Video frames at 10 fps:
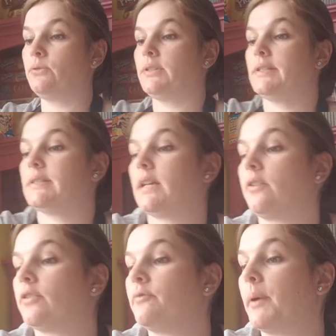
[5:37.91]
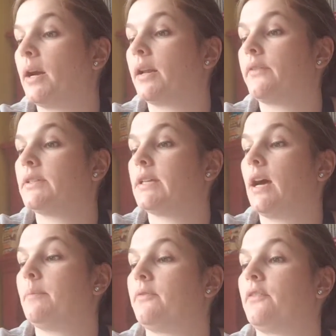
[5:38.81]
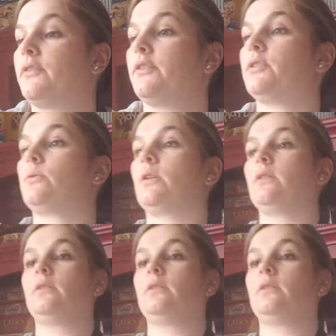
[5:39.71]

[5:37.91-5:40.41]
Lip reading: this decorative part on the top of our fairy door.